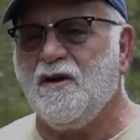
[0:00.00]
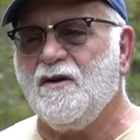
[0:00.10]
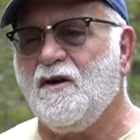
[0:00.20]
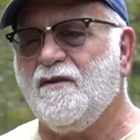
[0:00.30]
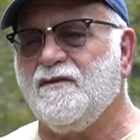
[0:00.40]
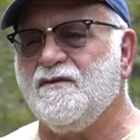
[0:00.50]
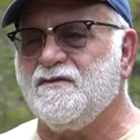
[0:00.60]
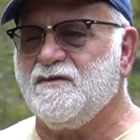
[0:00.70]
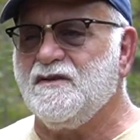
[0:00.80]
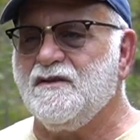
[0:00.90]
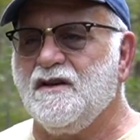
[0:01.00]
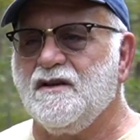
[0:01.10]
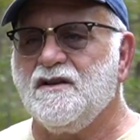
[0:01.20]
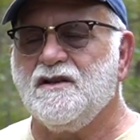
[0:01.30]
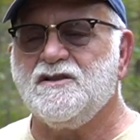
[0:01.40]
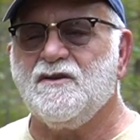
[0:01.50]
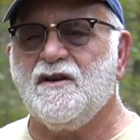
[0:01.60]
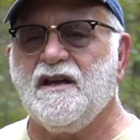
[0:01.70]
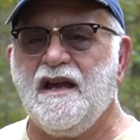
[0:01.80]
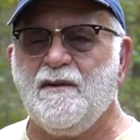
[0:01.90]
turn off of
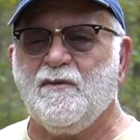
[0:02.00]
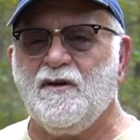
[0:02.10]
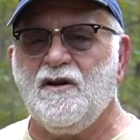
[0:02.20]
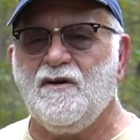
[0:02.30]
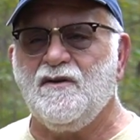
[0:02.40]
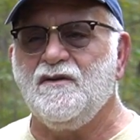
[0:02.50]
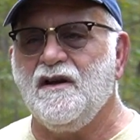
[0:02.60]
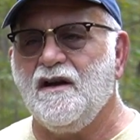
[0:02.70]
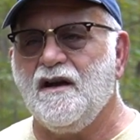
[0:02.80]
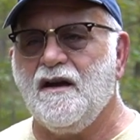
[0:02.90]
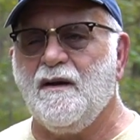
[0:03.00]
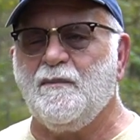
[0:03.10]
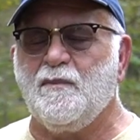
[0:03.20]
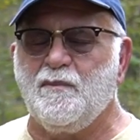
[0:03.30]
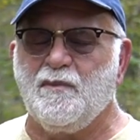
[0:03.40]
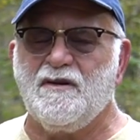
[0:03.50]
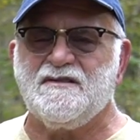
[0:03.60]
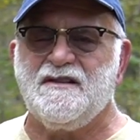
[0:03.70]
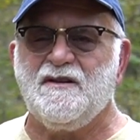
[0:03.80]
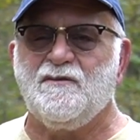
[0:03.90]
Sugar Camp Road, up
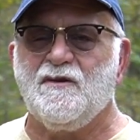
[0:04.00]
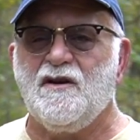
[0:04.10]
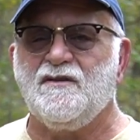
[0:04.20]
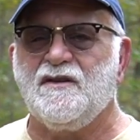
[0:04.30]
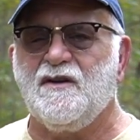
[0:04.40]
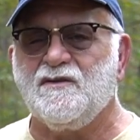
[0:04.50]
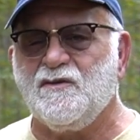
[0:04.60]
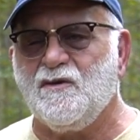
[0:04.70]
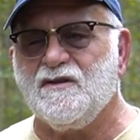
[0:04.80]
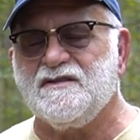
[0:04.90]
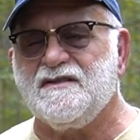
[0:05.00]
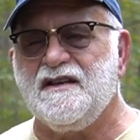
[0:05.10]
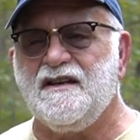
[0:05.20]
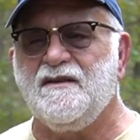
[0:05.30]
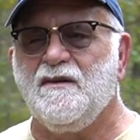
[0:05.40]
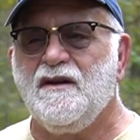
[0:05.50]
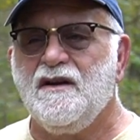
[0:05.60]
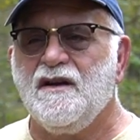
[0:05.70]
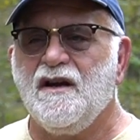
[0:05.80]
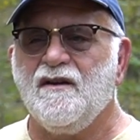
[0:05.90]
Prison Hill Road, and go towards the
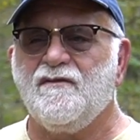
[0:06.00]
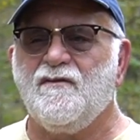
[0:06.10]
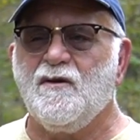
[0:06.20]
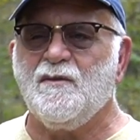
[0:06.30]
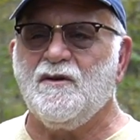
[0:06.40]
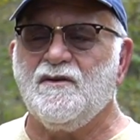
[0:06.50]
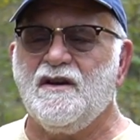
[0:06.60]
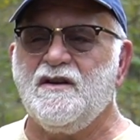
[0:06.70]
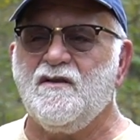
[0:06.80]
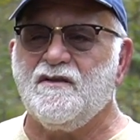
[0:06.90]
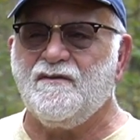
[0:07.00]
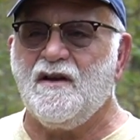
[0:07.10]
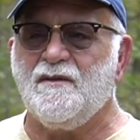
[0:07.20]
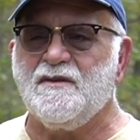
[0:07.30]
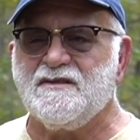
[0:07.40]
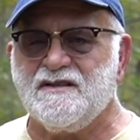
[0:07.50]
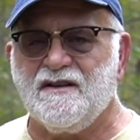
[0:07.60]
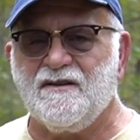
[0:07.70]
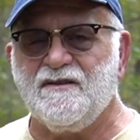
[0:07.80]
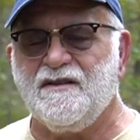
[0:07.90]
former Youth Development
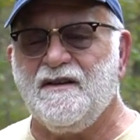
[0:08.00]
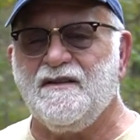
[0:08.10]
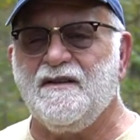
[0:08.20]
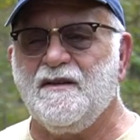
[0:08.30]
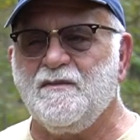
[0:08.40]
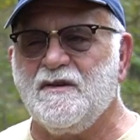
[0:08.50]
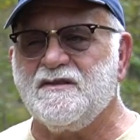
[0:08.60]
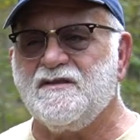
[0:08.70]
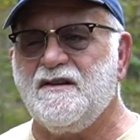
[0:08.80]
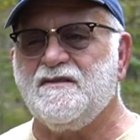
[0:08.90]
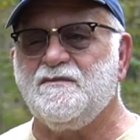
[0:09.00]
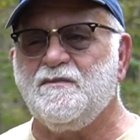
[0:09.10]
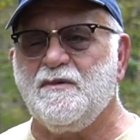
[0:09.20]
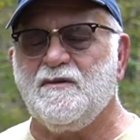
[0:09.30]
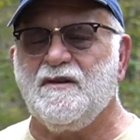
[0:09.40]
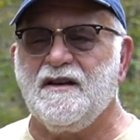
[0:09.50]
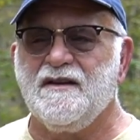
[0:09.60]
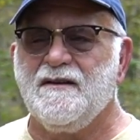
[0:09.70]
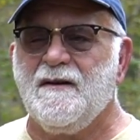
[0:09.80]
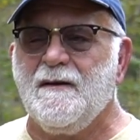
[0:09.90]
Center and the administration
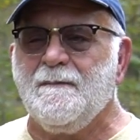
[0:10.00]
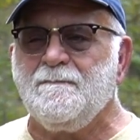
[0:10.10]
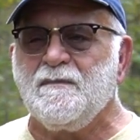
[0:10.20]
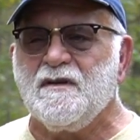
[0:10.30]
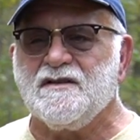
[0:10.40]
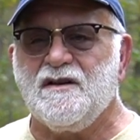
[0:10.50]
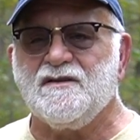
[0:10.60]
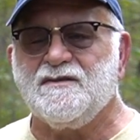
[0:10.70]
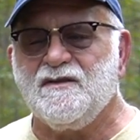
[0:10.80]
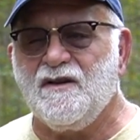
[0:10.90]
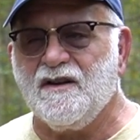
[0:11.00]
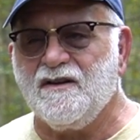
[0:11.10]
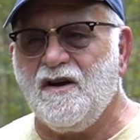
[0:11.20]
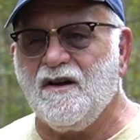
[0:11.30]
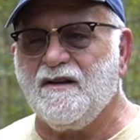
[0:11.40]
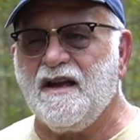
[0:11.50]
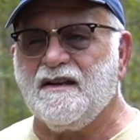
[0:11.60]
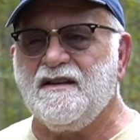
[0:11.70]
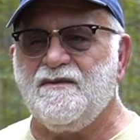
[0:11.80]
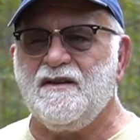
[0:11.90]
building. There's also a lot of haunted
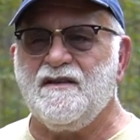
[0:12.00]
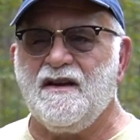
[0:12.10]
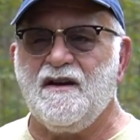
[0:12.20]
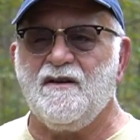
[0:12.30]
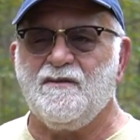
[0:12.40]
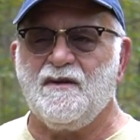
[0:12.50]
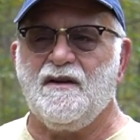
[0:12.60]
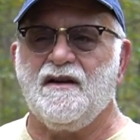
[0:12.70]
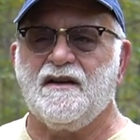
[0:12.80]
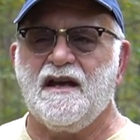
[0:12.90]
activity there, a